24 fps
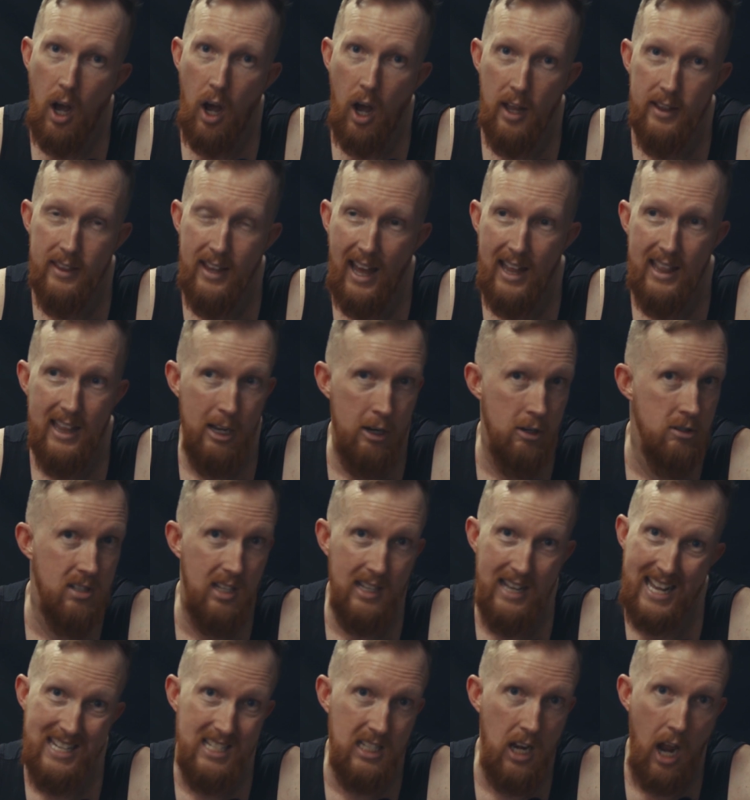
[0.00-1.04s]
On that,
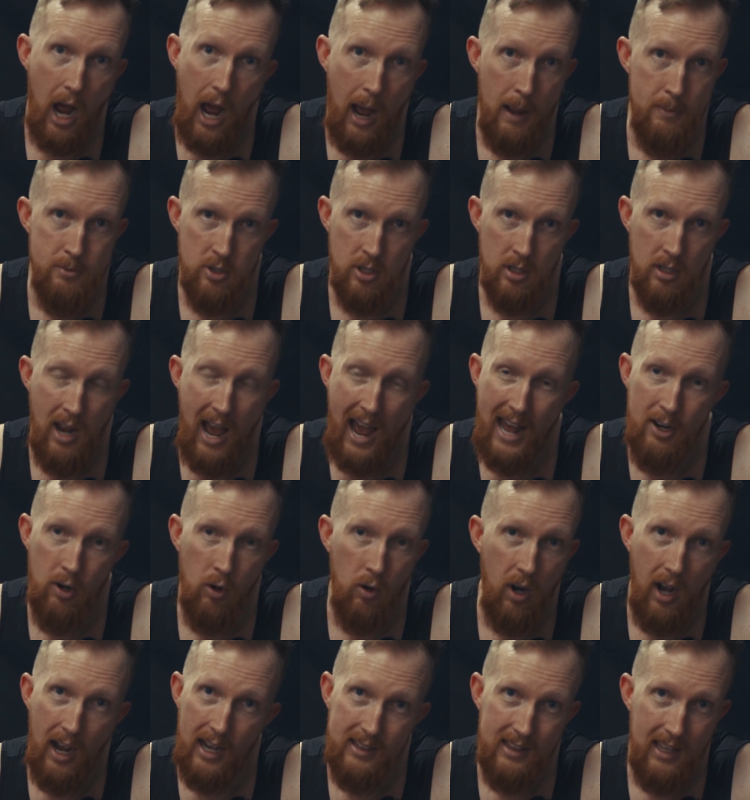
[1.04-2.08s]
that's an option. I
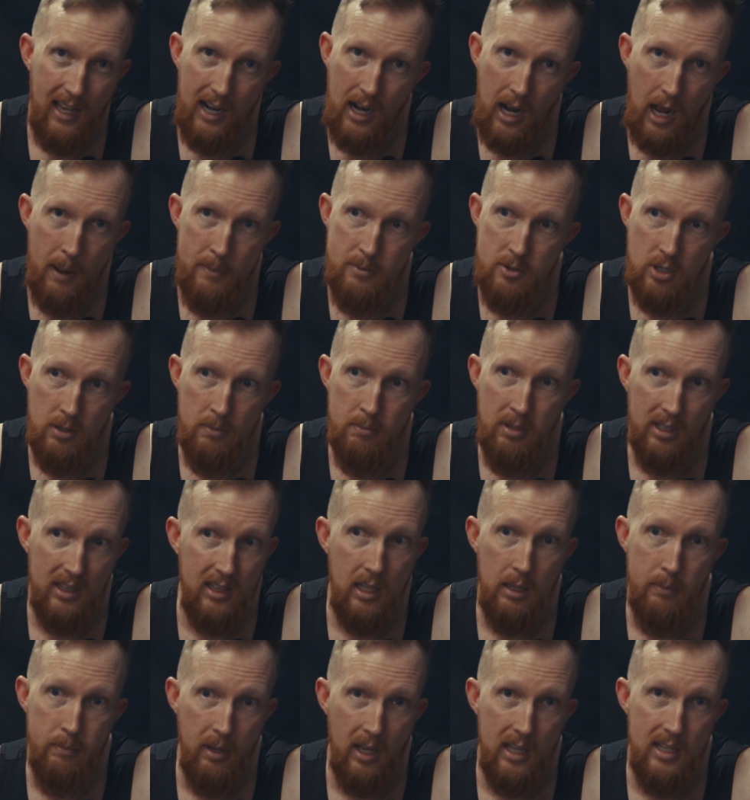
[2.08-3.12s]
don't like that option,
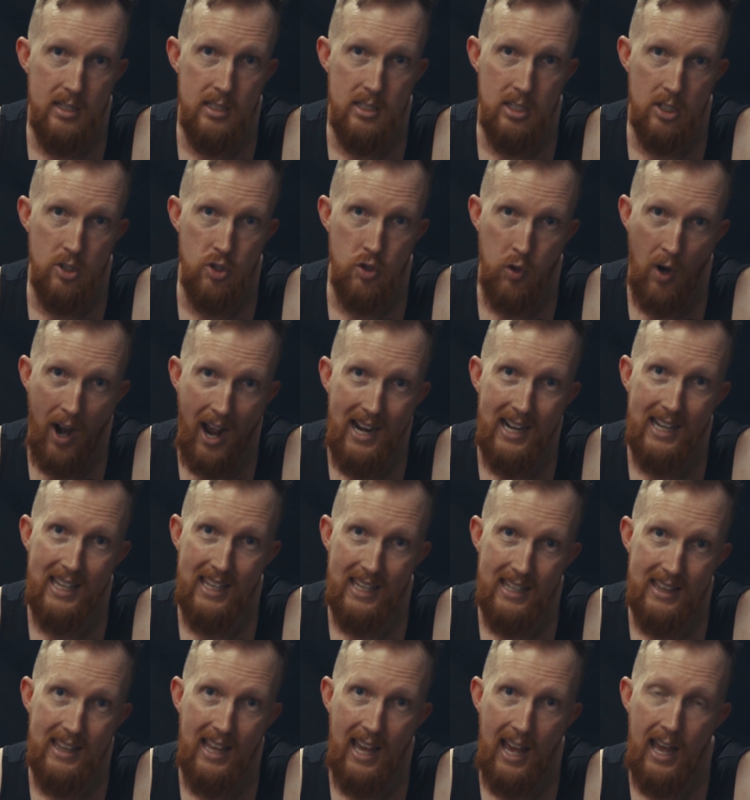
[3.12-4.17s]
but to try to
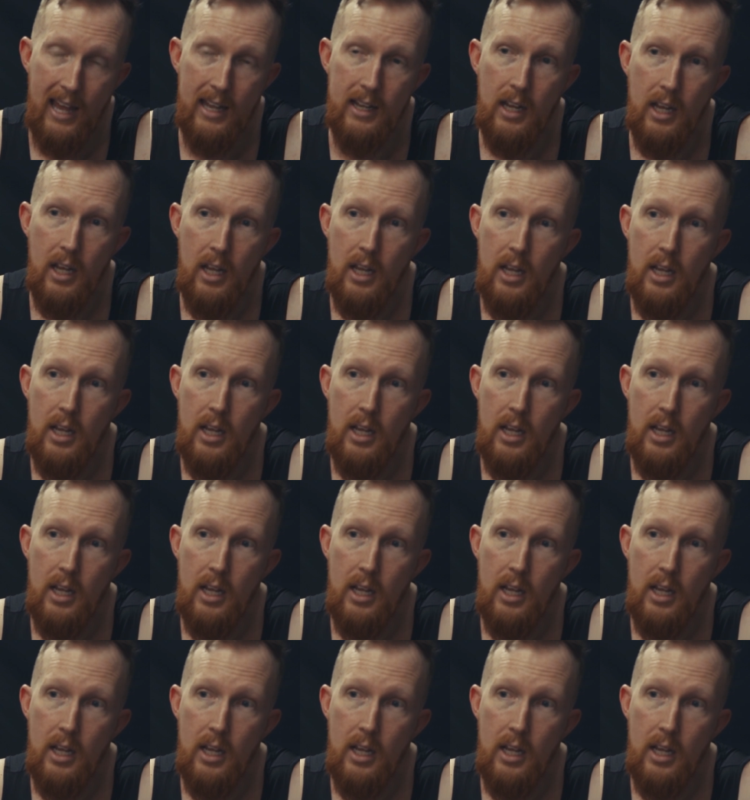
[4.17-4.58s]
get that